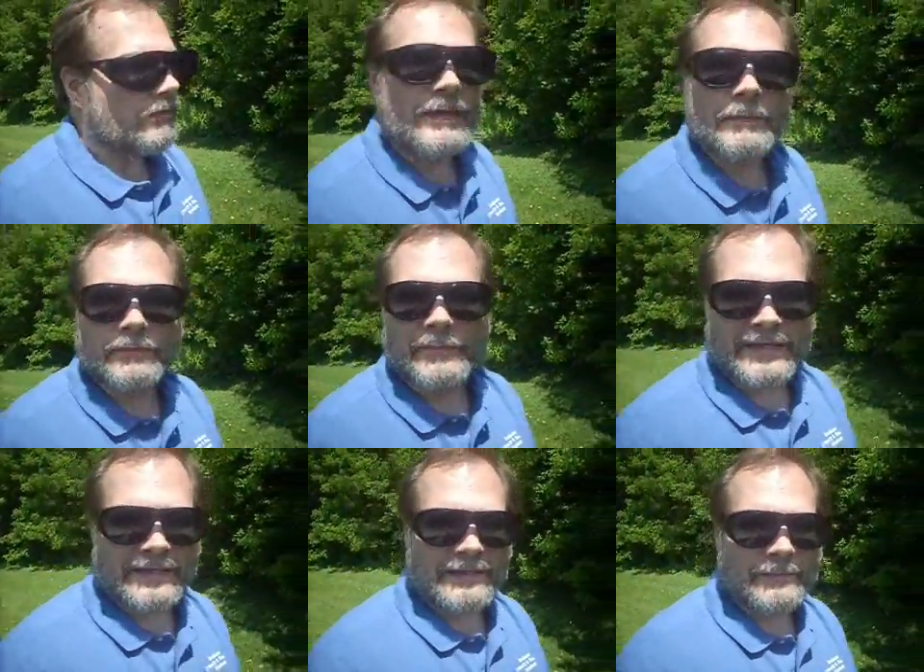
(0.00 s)
So that would
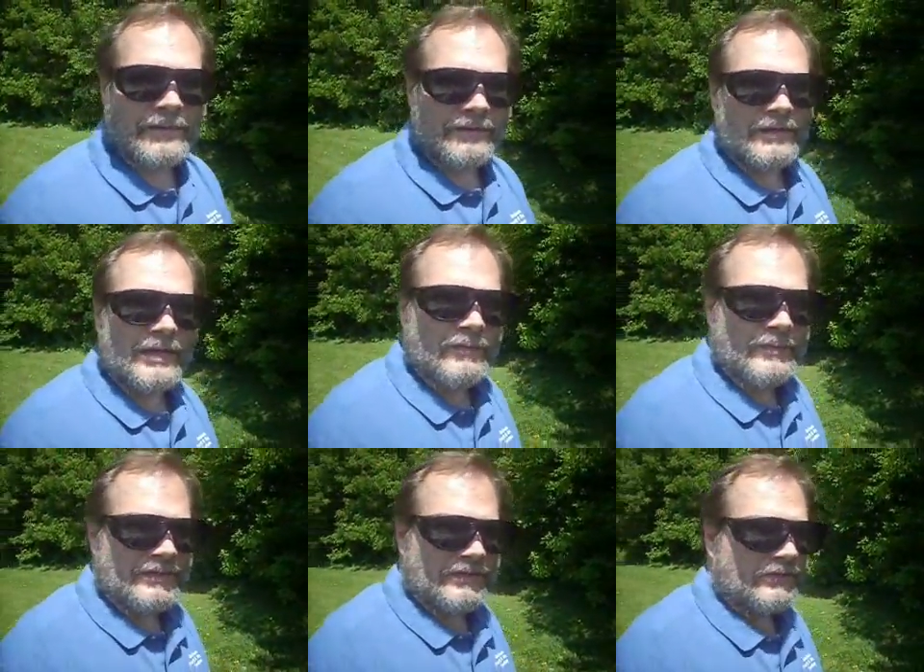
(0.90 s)
make it an American
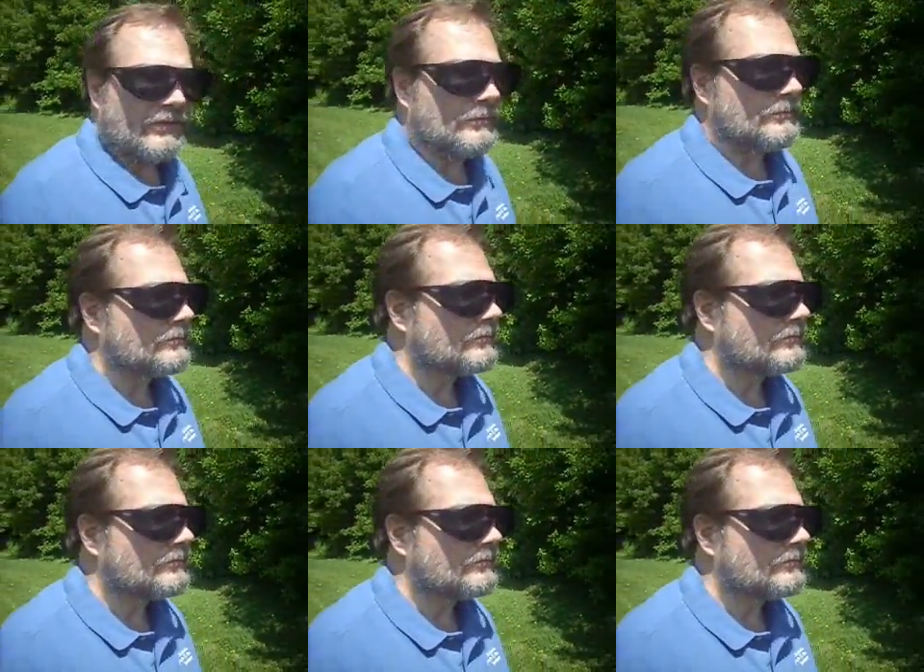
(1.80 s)
government issue.